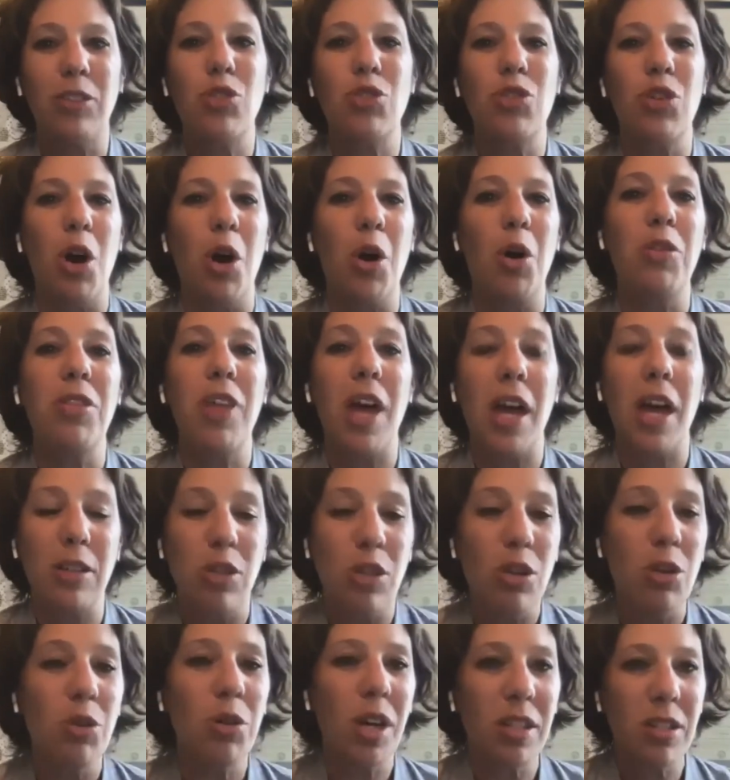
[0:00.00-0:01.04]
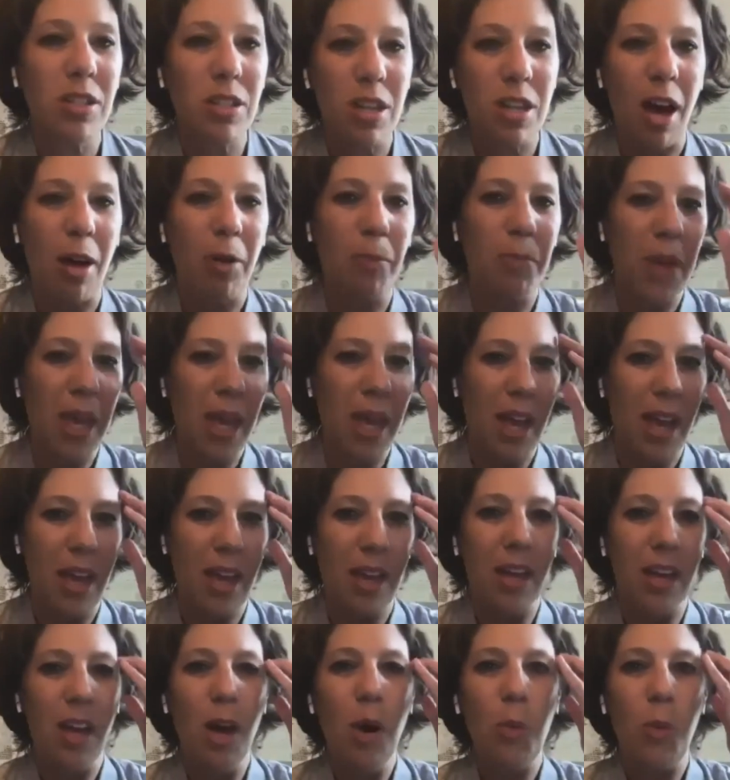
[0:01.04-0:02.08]
So then you can tell
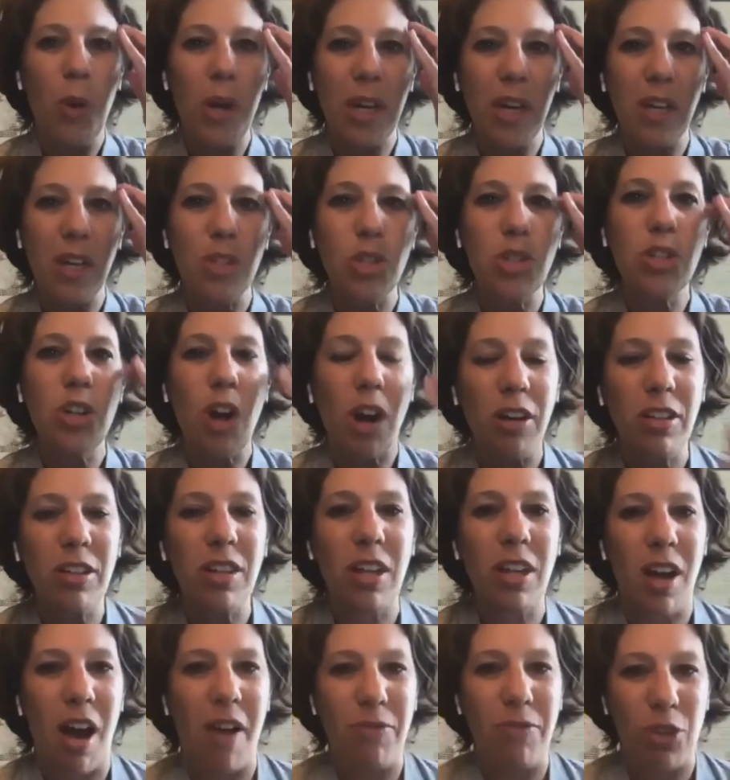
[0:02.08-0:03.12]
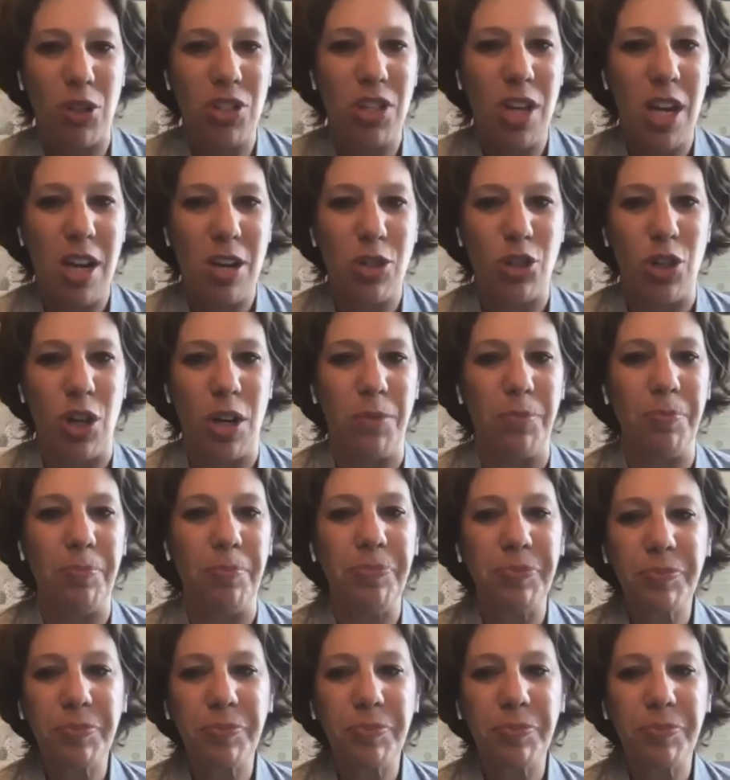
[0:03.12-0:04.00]
me, we can start the conversation.